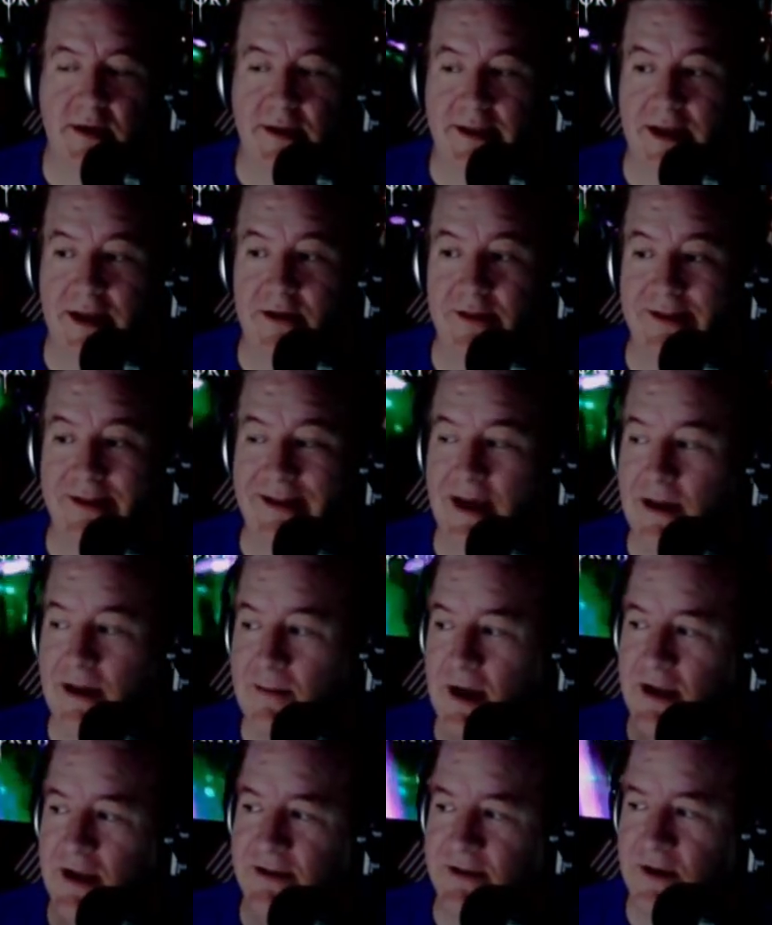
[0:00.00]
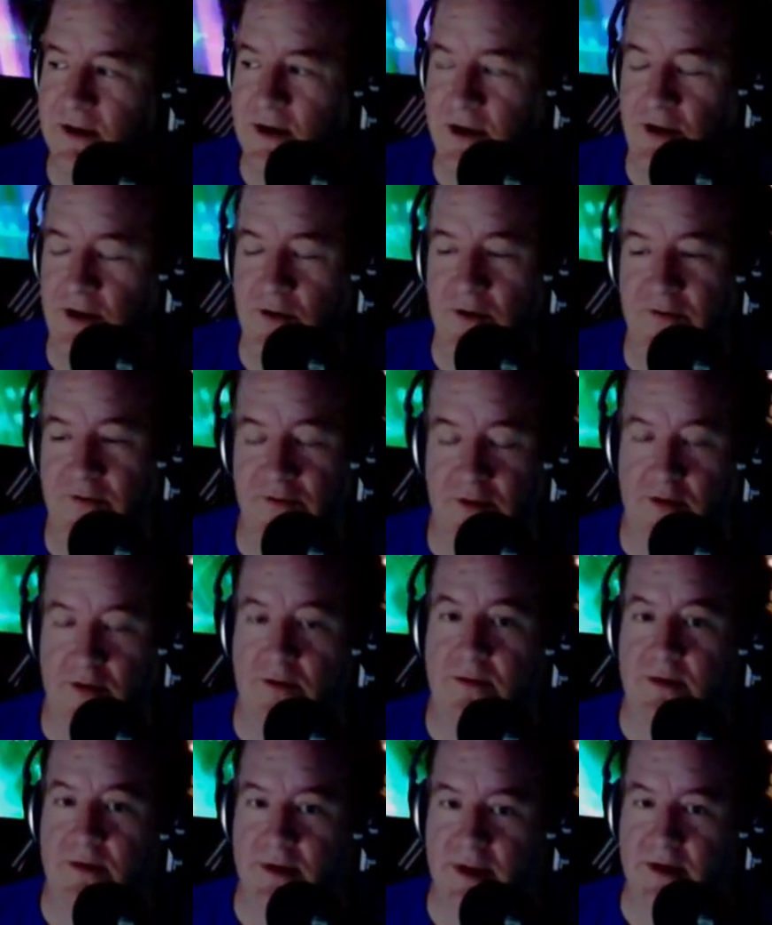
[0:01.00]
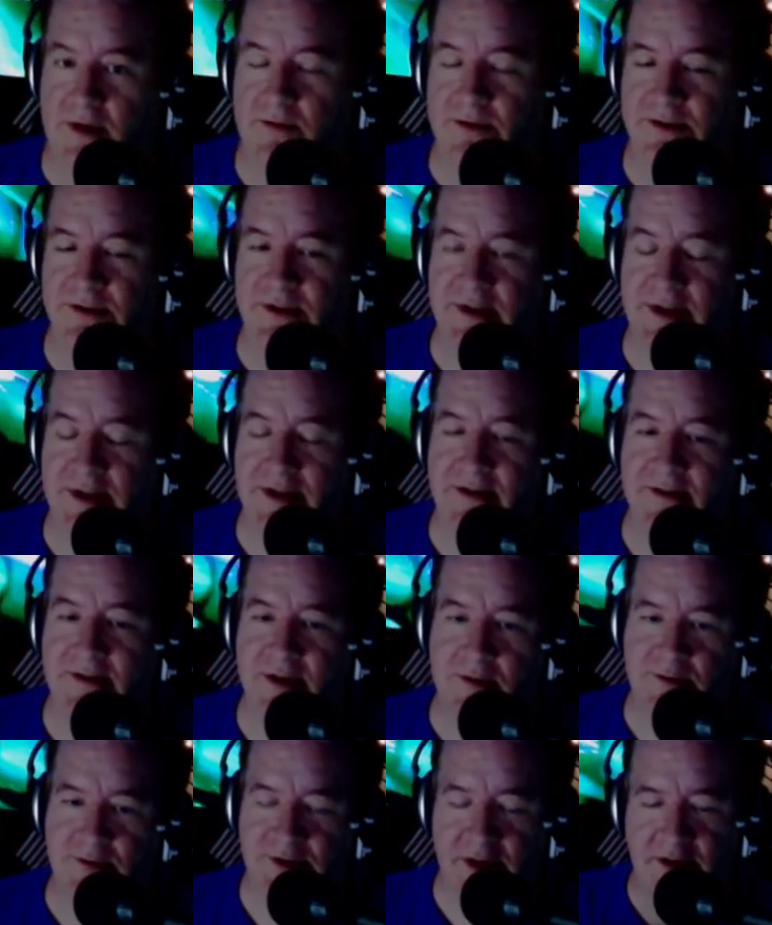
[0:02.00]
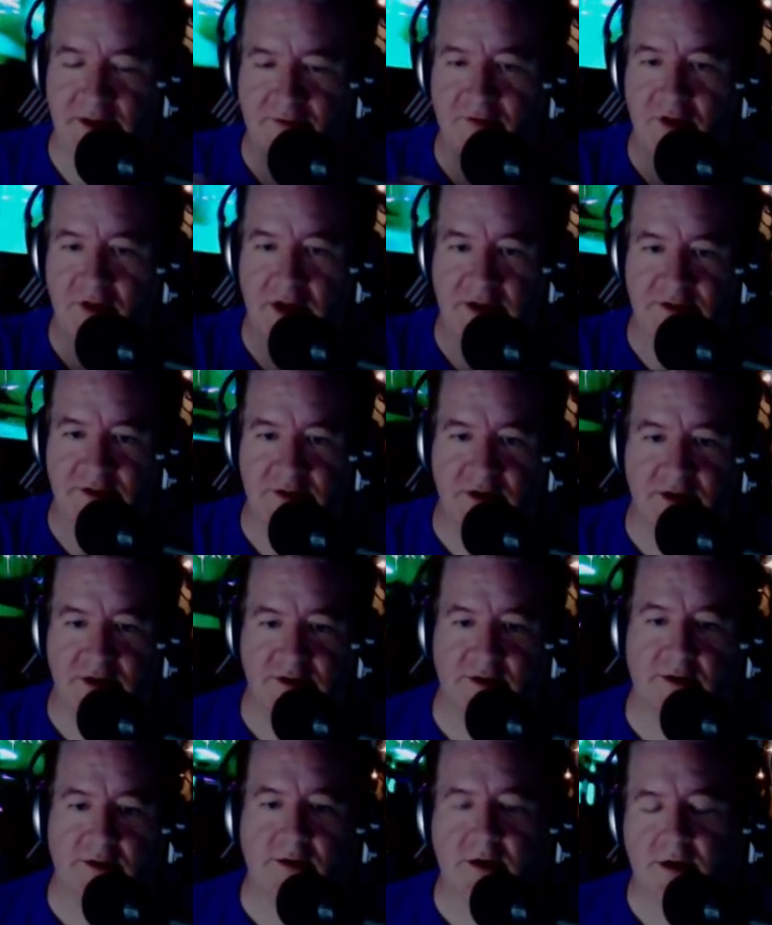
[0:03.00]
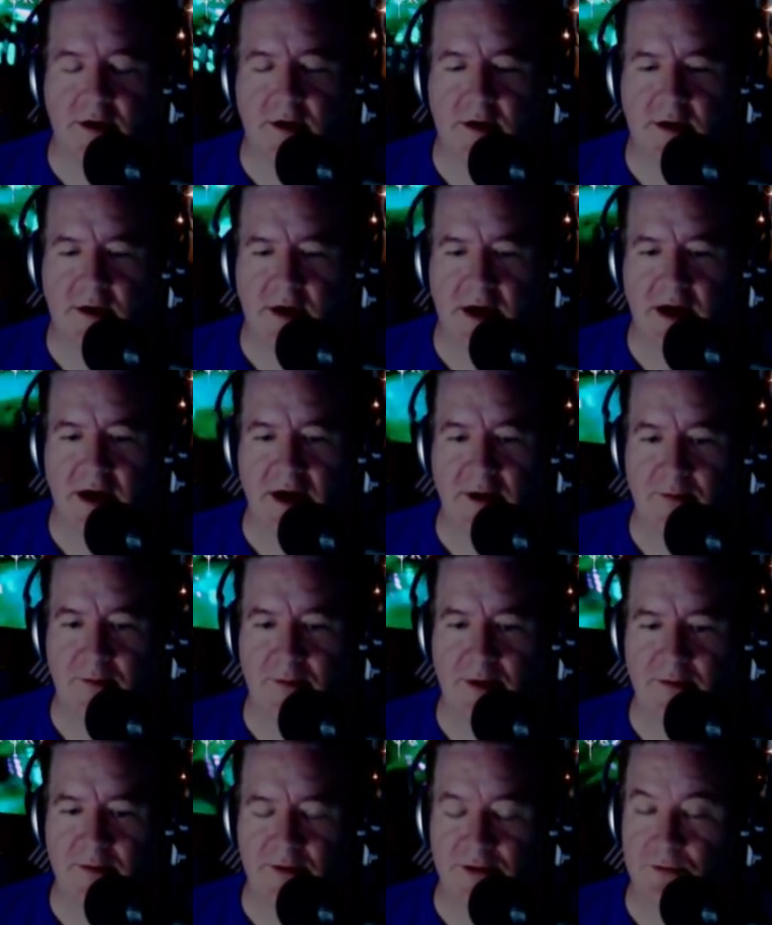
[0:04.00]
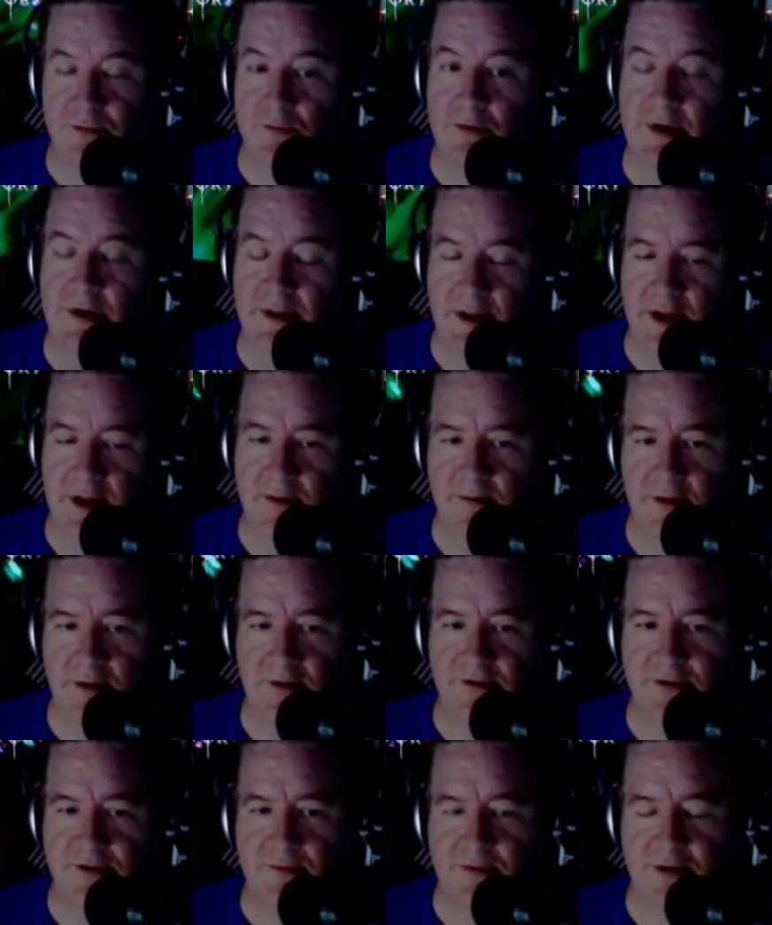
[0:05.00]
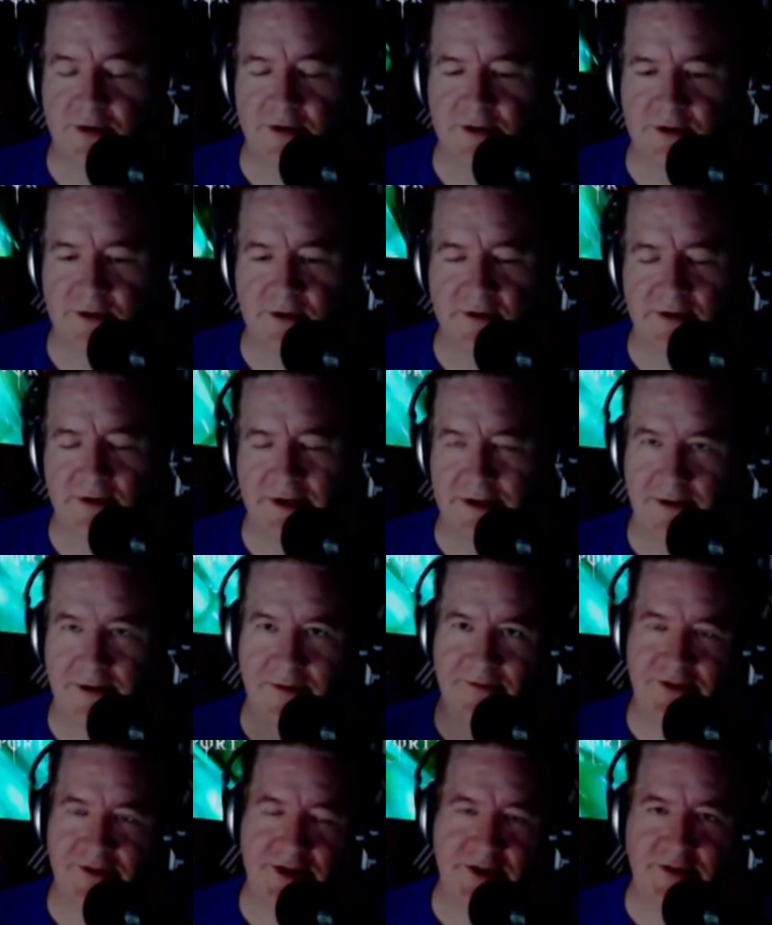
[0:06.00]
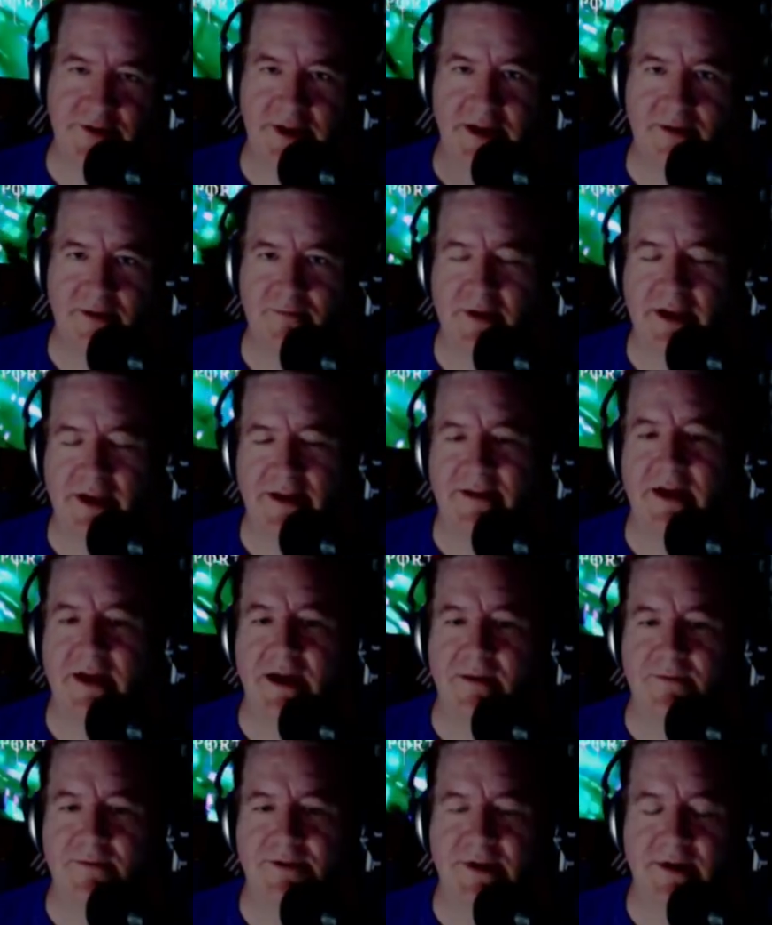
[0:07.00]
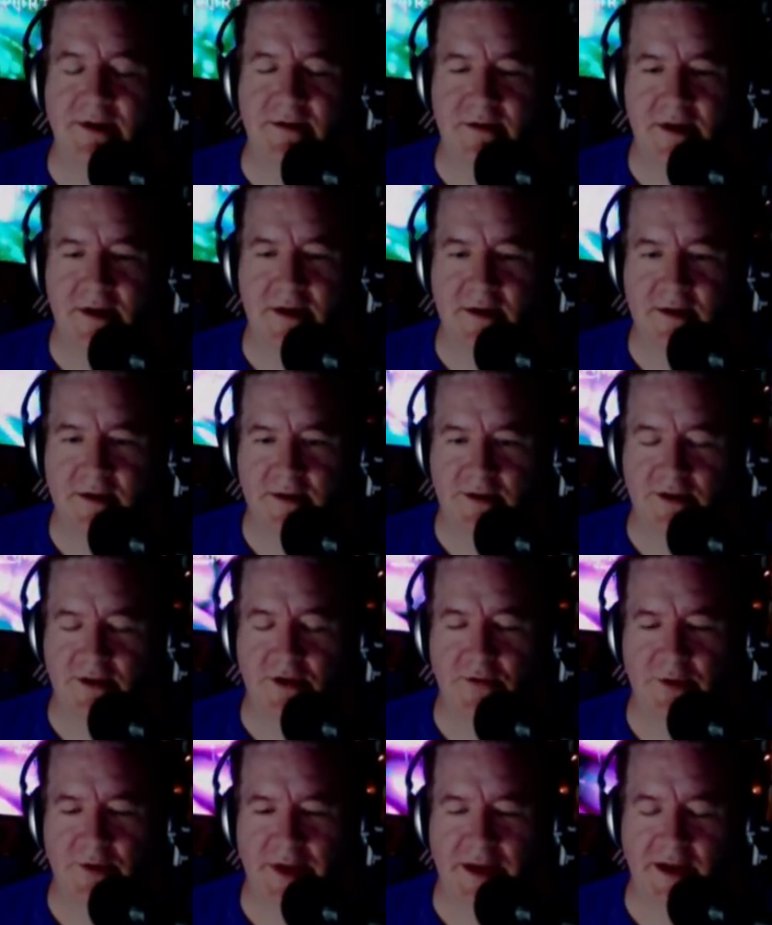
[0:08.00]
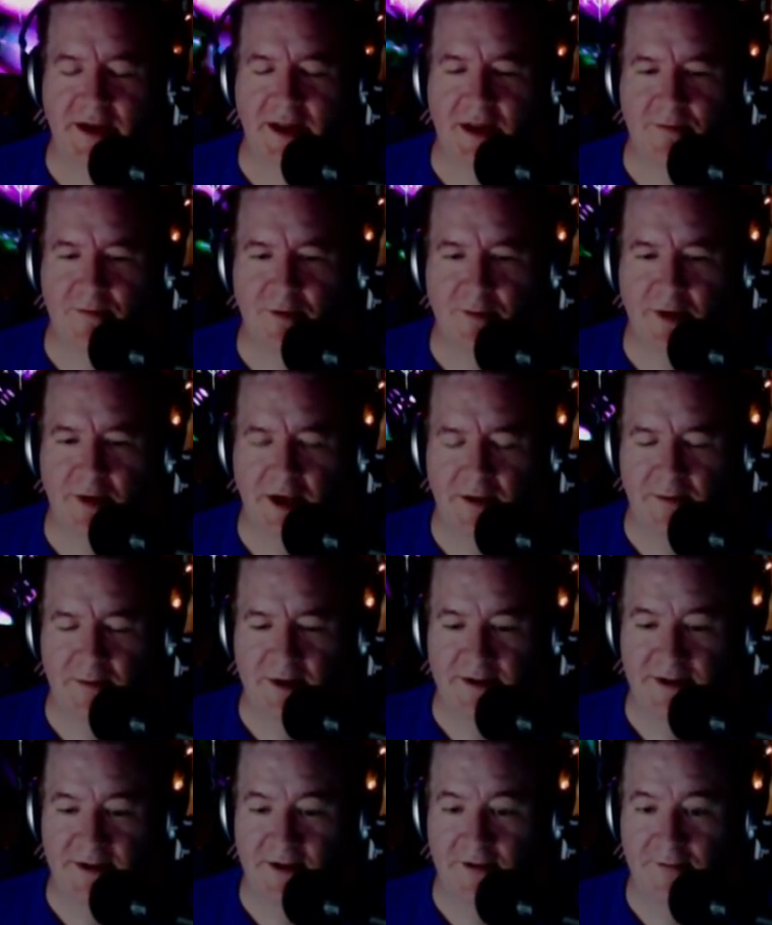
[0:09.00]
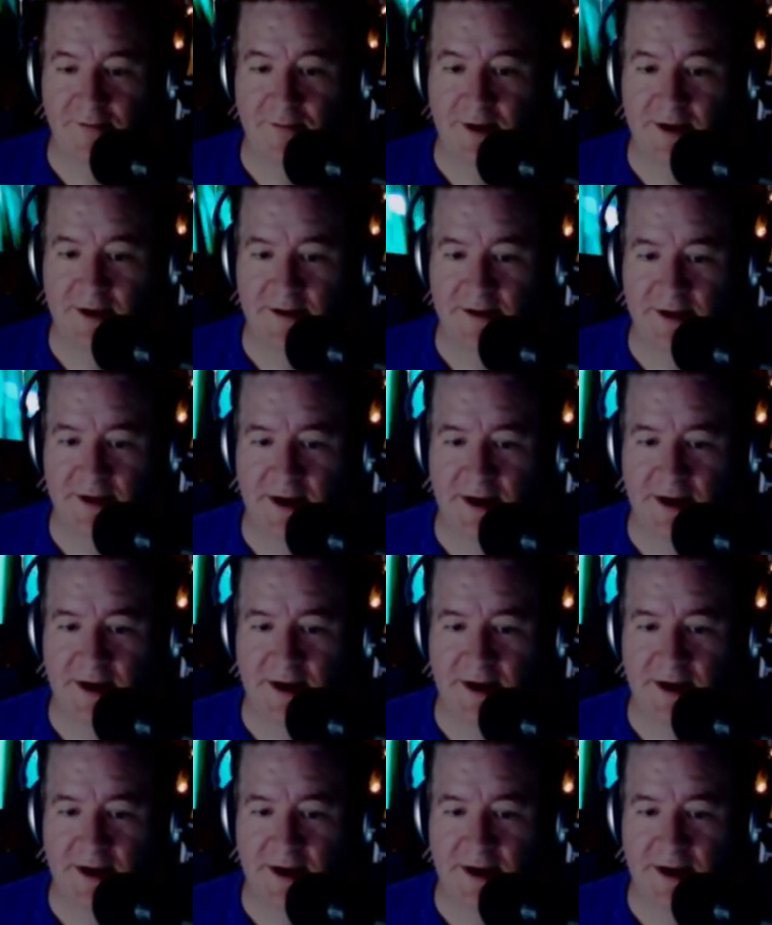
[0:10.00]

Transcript: Now, the time I saw a UFO, it was a disc. It was like a flying saucer. It was really up close and personal, and I've shared that many times. I don't need to keep repeating myself, but,